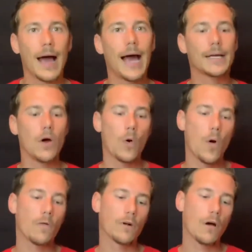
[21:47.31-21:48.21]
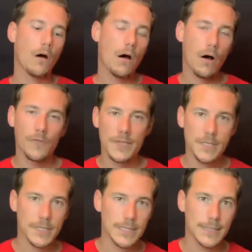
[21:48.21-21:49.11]
I go over all this
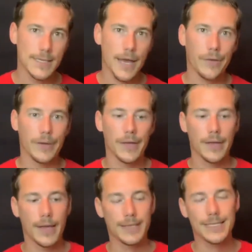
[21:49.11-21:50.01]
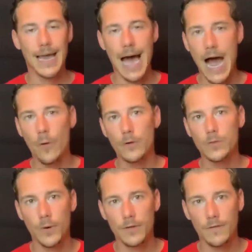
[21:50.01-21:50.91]
in detail. It's an hour's
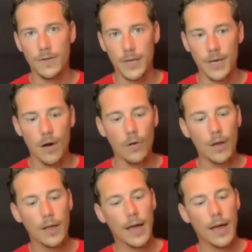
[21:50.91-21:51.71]
worth of video.